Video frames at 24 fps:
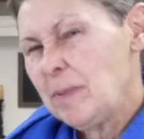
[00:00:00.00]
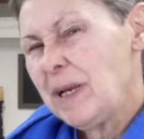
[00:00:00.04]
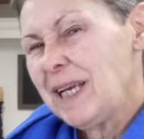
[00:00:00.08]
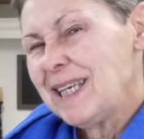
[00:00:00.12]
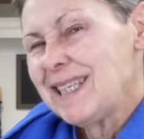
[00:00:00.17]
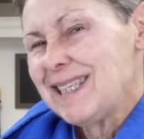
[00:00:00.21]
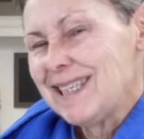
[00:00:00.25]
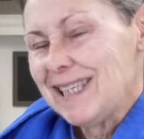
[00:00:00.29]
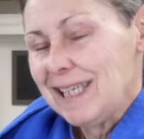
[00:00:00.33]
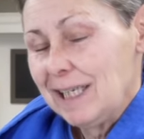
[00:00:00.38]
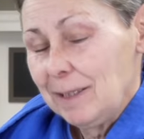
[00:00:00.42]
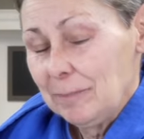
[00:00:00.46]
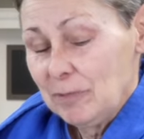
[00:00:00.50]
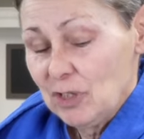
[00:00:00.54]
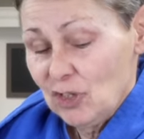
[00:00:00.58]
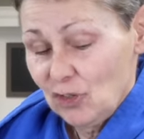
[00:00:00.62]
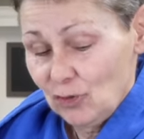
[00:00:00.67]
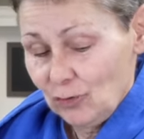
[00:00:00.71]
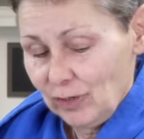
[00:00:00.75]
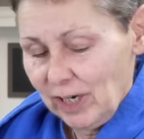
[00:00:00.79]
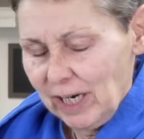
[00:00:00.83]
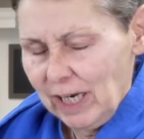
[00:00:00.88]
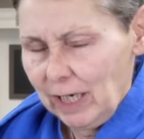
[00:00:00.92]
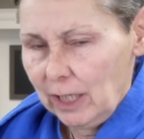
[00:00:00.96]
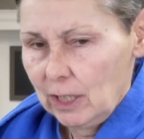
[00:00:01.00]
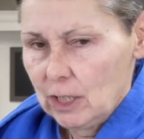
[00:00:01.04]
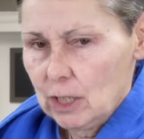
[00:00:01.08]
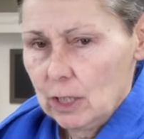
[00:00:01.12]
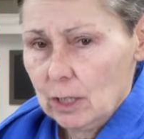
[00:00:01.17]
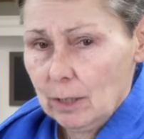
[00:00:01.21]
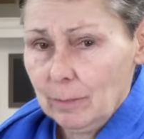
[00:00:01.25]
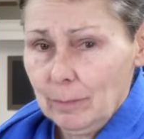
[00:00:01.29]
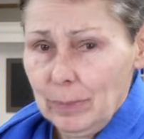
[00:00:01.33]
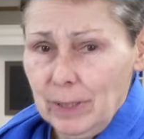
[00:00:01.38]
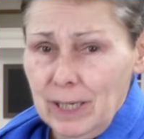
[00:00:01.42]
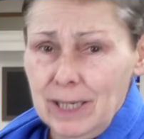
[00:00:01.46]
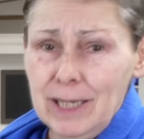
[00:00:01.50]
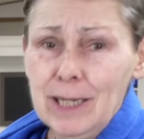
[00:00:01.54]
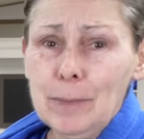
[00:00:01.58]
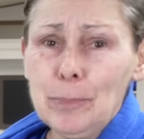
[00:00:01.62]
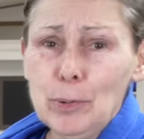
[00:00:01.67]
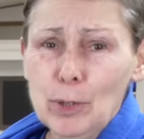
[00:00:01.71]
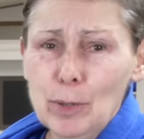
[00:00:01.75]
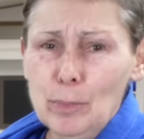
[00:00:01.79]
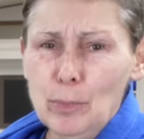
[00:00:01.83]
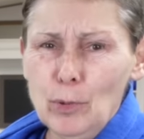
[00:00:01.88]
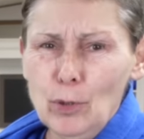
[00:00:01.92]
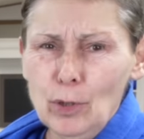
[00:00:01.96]
may seem strange, but I'm gonna
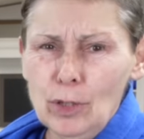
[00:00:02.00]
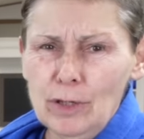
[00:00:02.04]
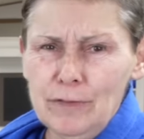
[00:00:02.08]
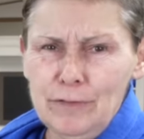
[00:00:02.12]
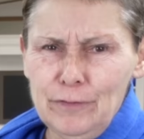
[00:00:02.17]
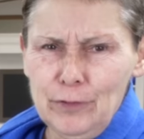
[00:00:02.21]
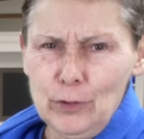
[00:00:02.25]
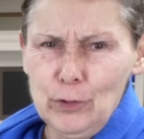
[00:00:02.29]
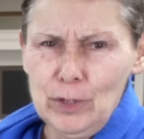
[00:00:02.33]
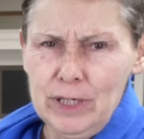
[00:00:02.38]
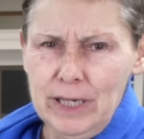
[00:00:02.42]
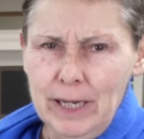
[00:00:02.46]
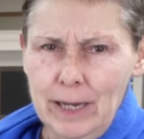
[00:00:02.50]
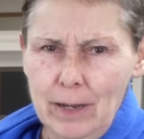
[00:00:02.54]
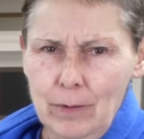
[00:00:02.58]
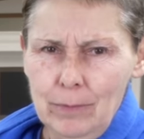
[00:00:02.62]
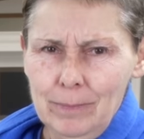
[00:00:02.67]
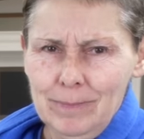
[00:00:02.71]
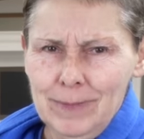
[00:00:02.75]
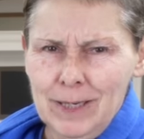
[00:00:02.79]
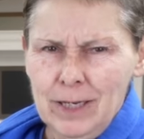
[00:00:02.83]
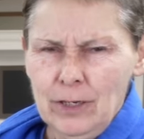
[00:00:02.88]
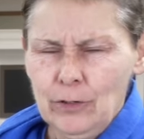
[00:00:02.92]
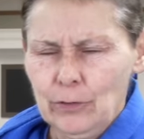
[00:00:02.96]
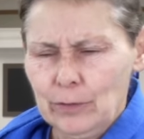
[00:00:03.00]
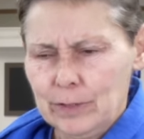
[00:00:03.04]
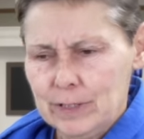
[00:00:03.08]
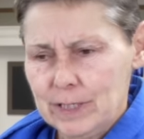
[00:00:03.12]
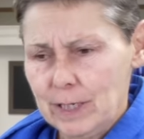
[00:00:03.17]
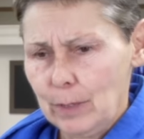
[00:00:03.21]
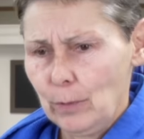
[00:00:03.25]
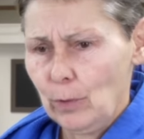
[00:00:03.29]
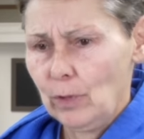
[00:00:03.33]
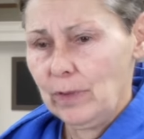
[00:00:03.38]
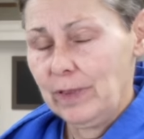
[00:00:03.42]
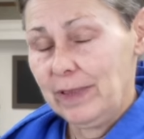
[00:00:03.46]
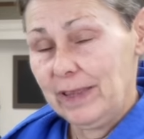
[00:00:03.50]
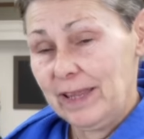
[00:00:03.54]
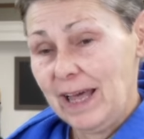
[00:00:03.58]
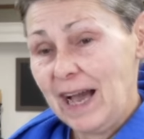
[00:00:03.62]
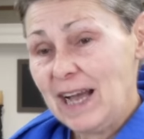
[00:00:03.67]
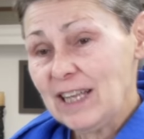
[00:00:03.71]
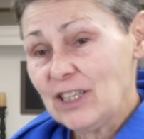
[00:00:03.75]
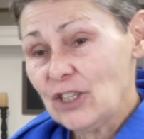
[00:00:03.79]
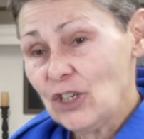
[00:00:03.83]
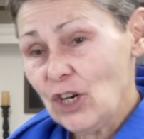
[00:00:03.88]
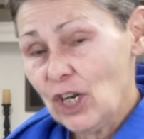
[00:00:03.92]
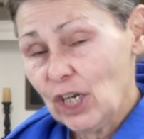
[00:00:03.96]
put a bowl of food down. You're gonna say, well,
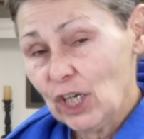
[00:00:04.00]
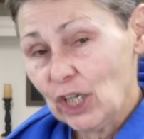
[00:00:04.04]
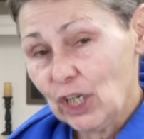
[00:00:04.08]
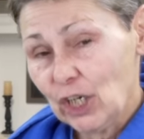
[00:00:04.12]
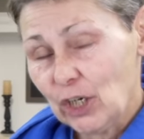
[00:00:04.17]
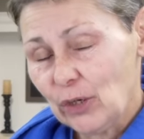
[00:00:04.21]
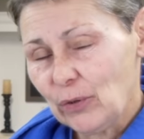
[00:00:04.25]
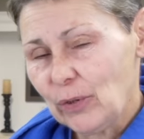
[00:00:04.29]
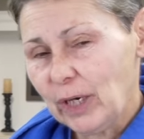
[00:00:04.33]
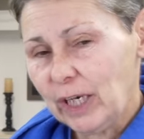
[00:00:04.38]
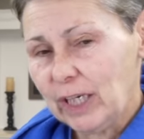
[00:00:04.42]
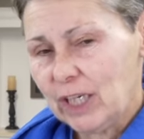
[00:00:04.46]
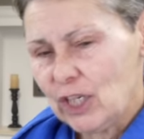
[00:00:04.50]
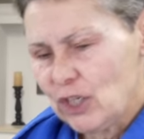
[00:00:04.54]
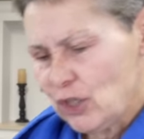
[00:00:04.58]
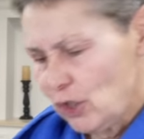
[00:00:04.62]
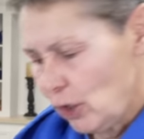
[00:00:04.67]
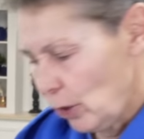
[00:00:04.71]
that's not gonna create his